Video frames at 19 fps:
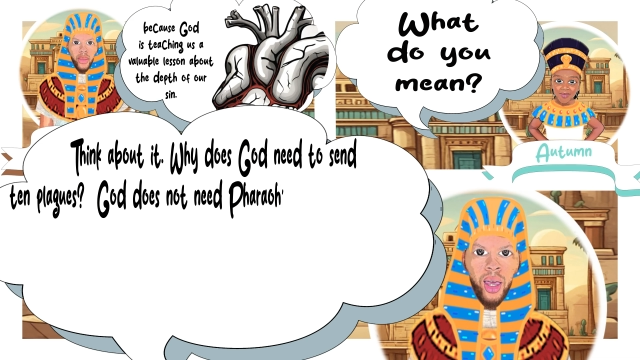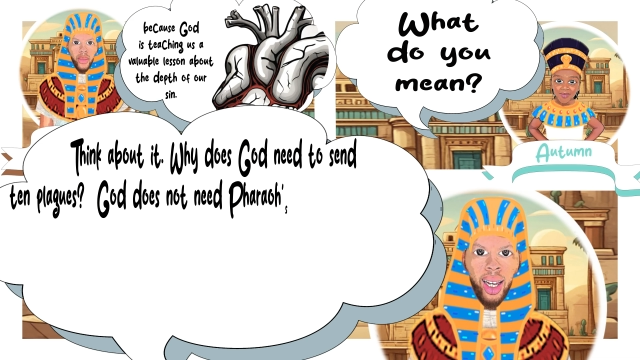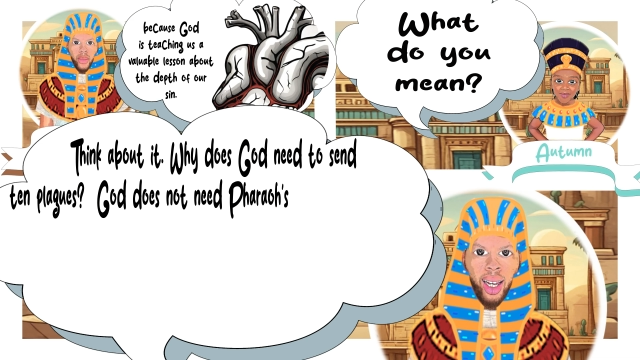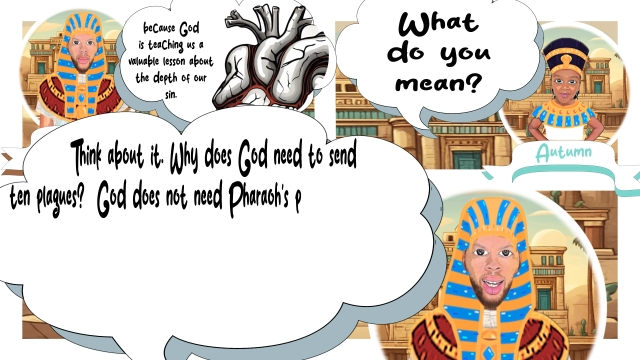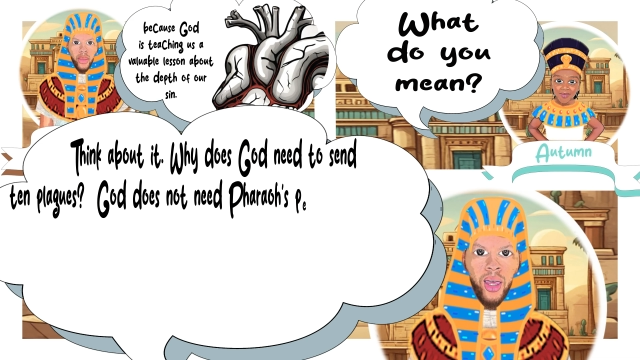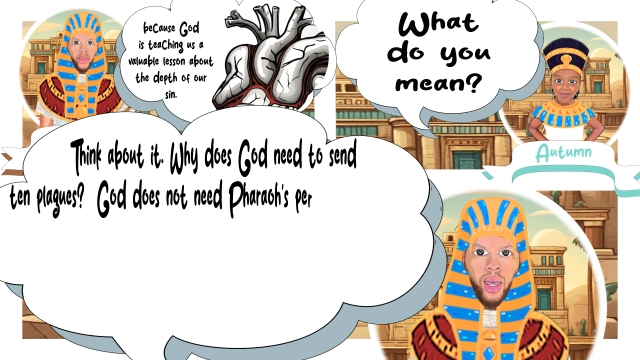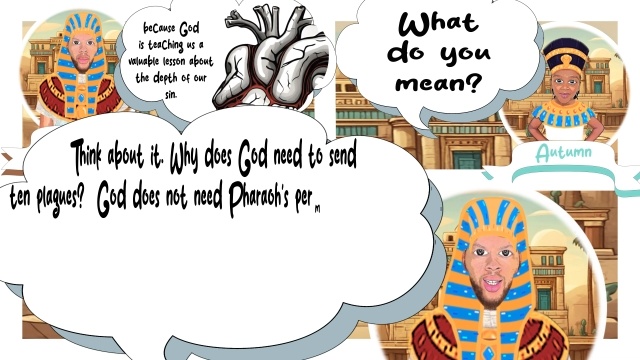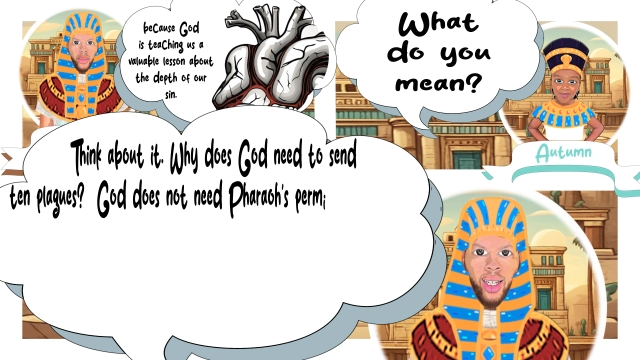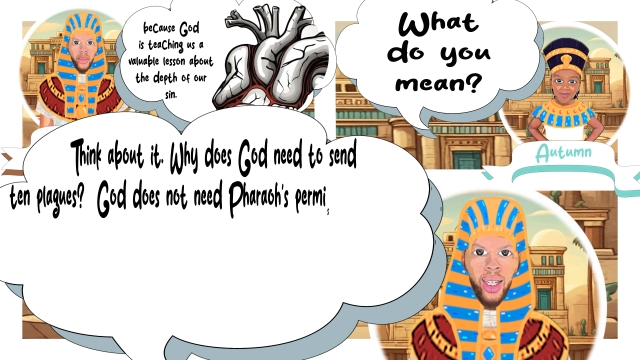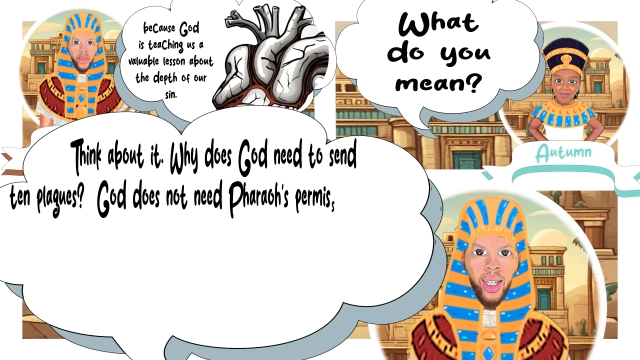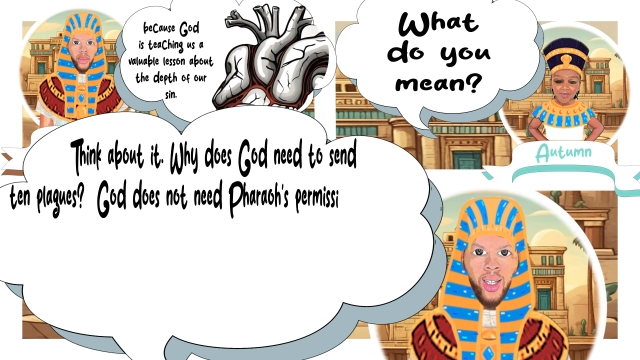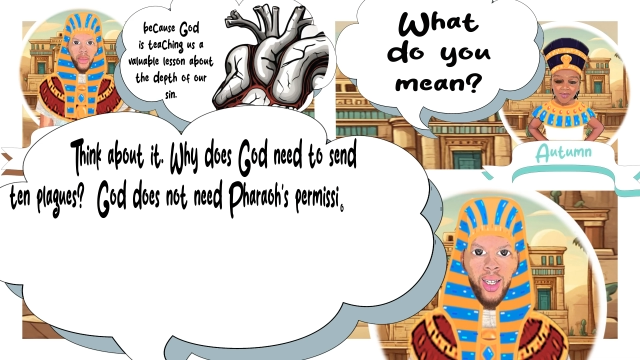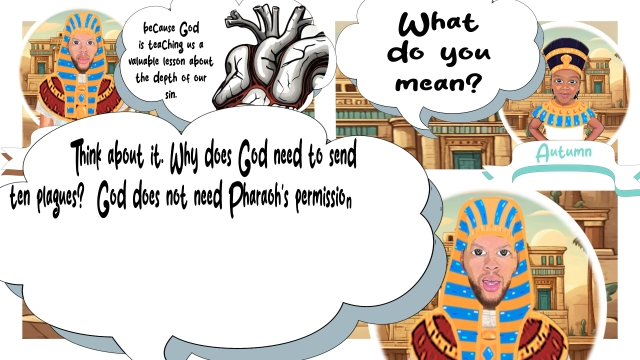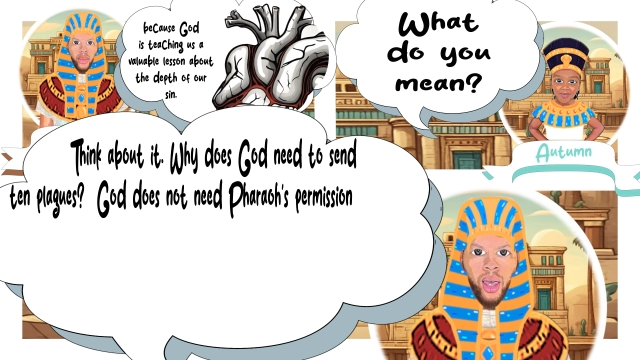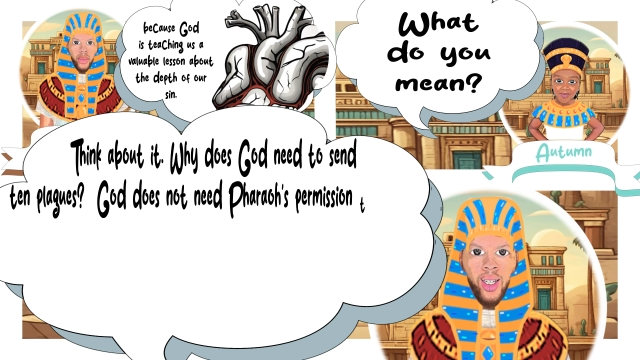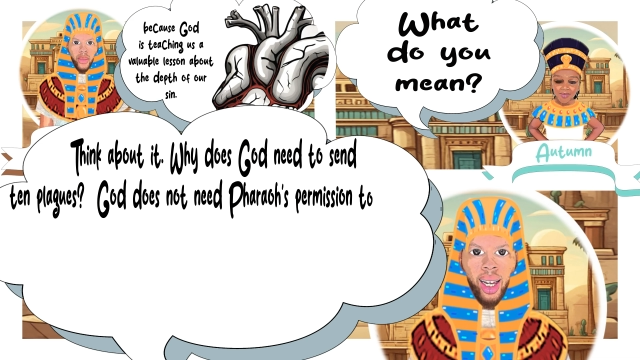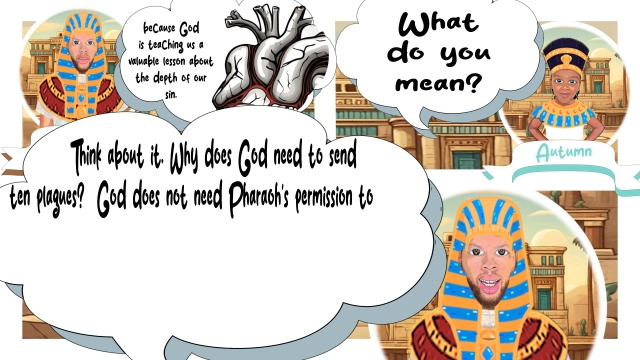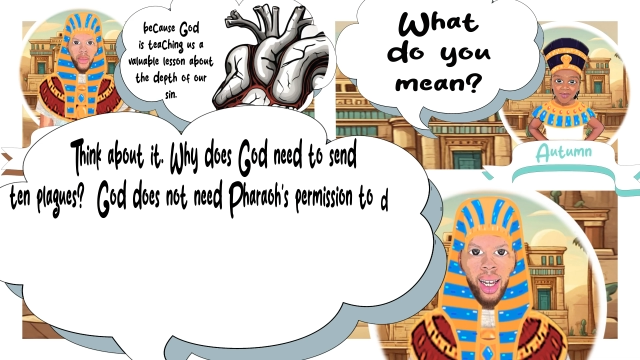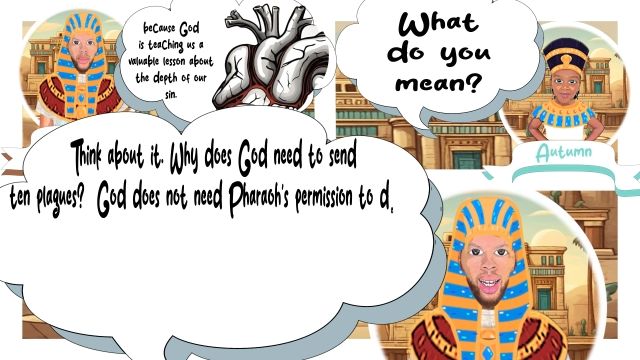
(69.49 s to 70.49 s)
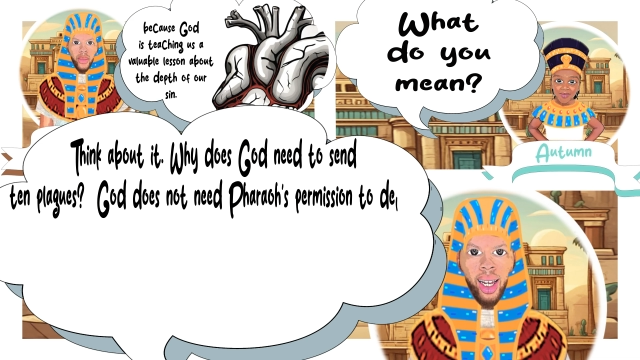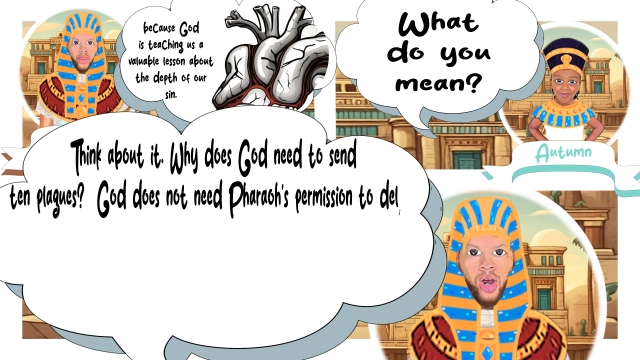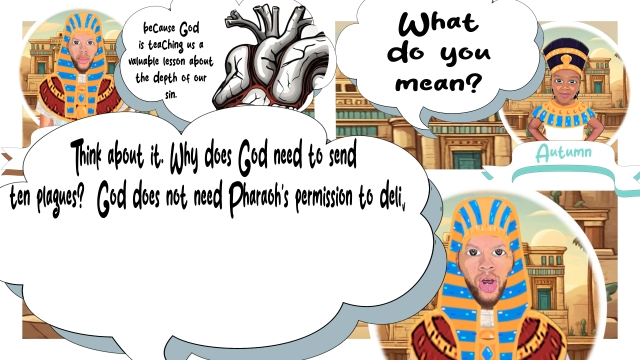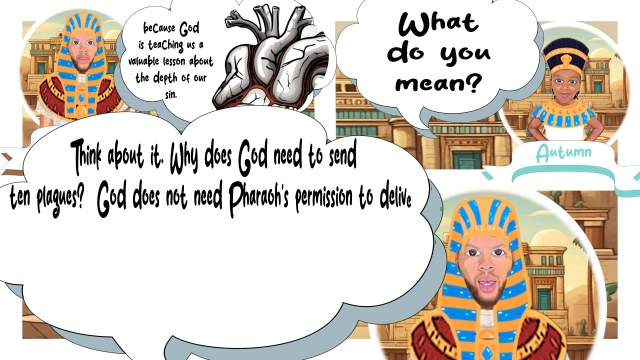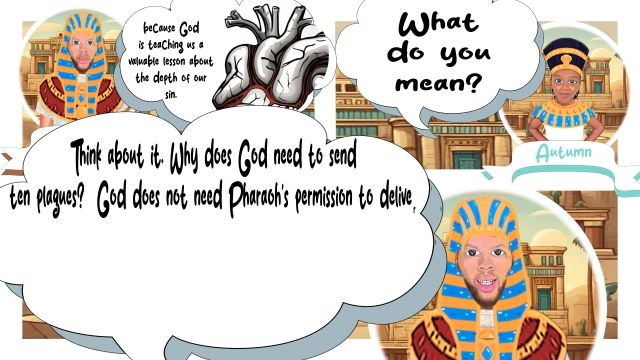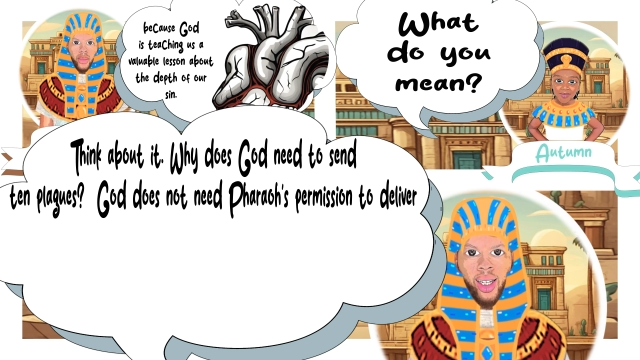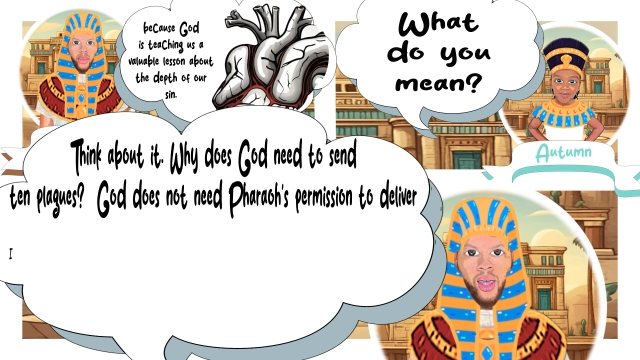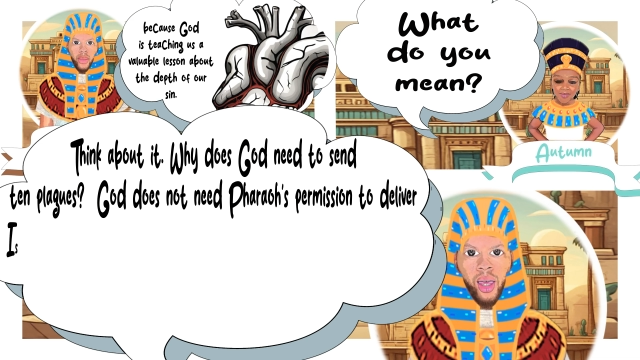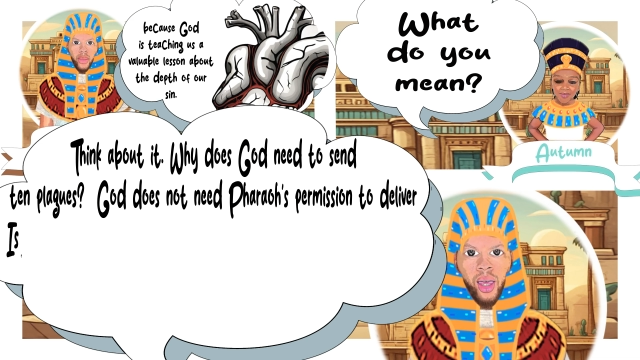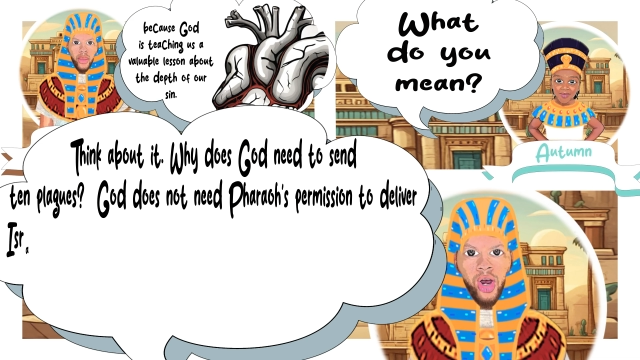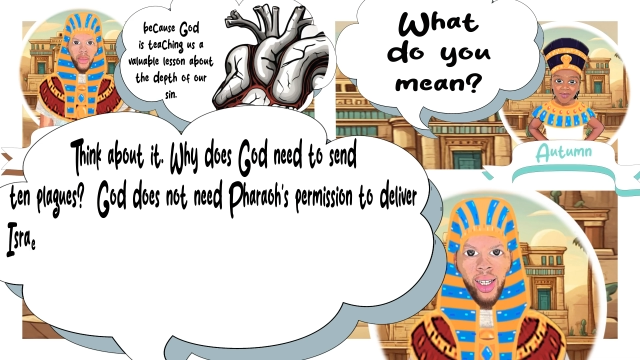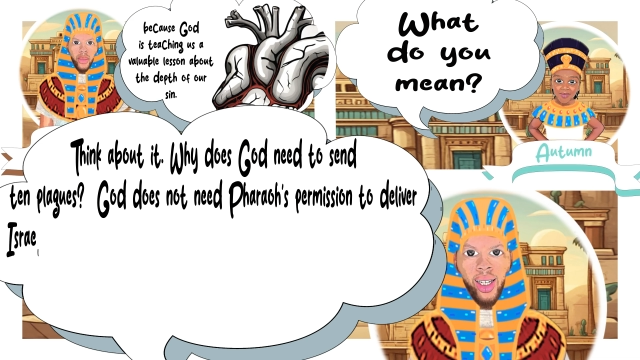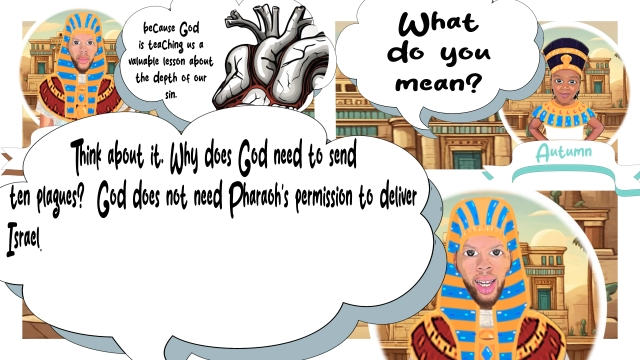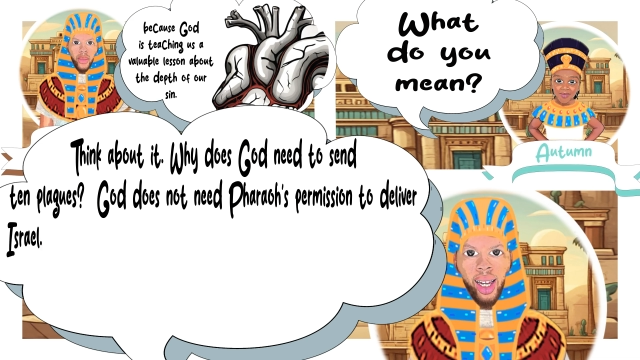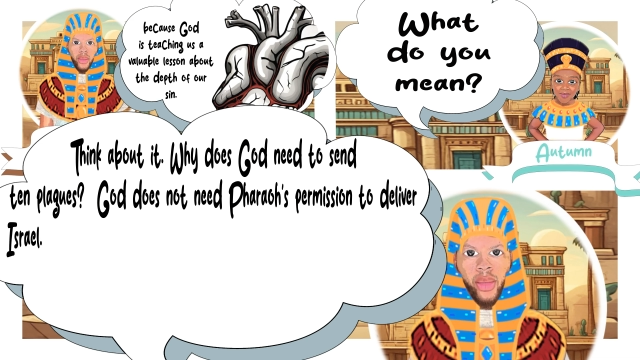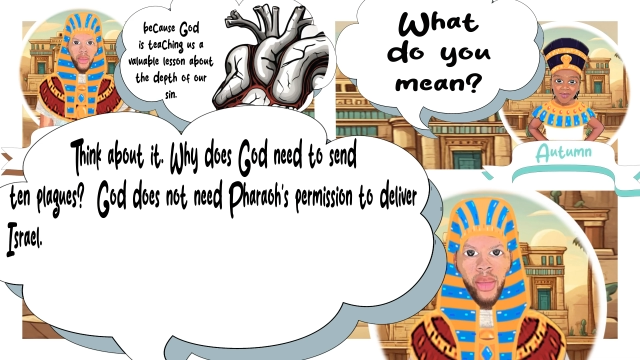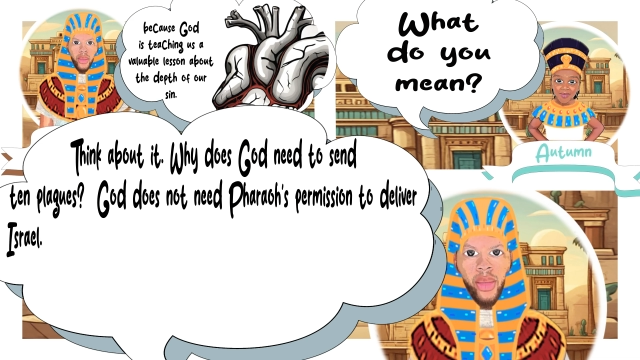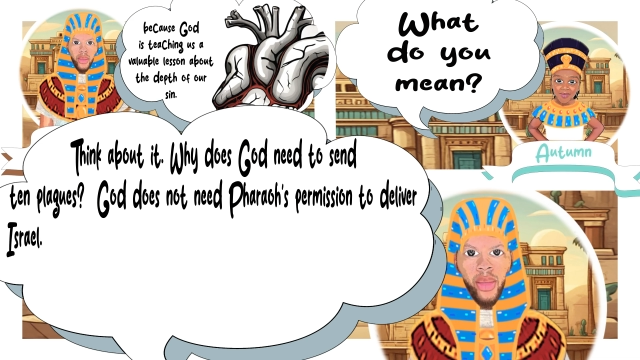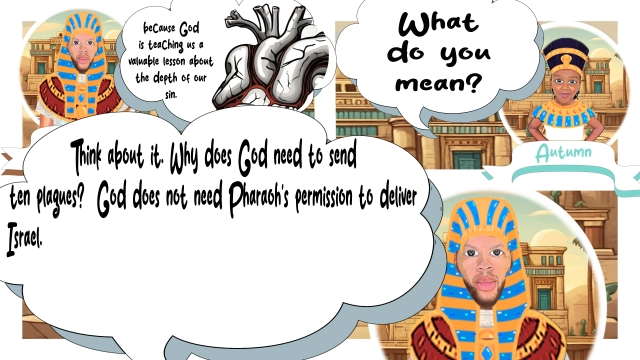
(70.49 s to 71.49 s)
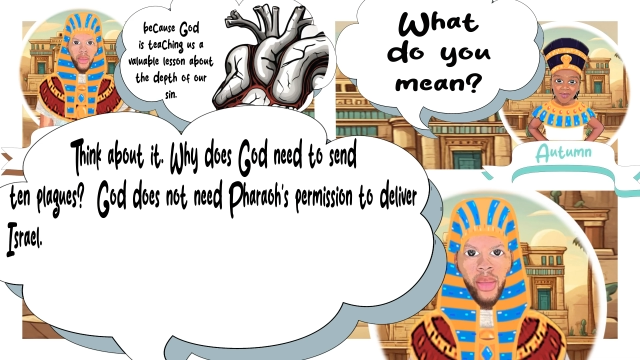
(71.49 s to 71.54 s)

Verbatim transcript: permission to deliver Israel.